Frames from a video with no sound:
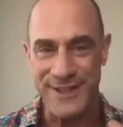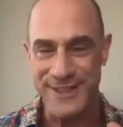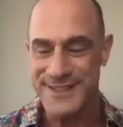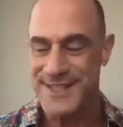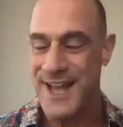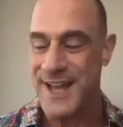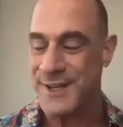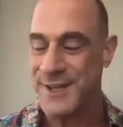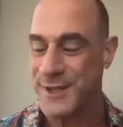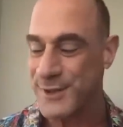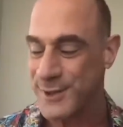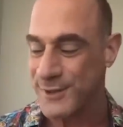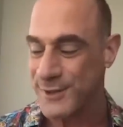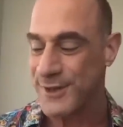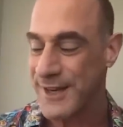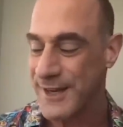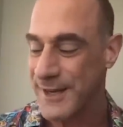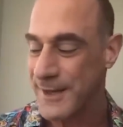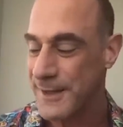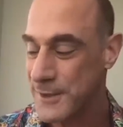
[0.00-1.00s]
It's not
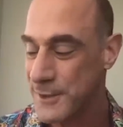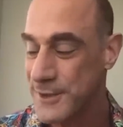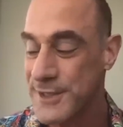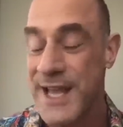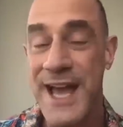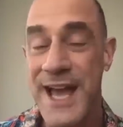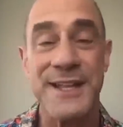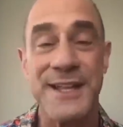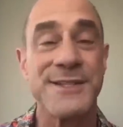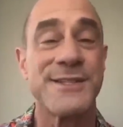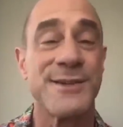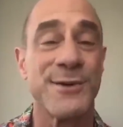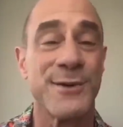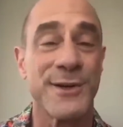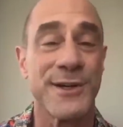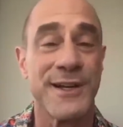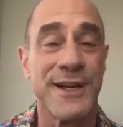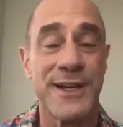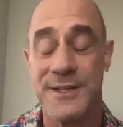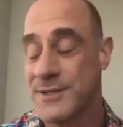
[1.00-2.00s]
your dad's
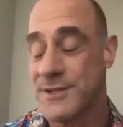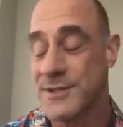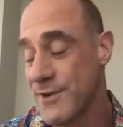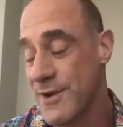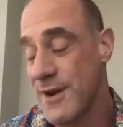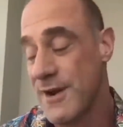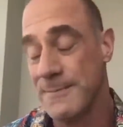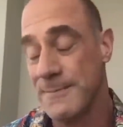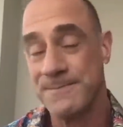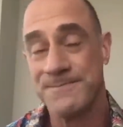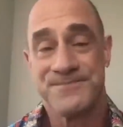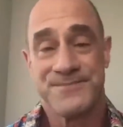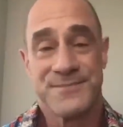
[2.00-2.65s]
organized crime,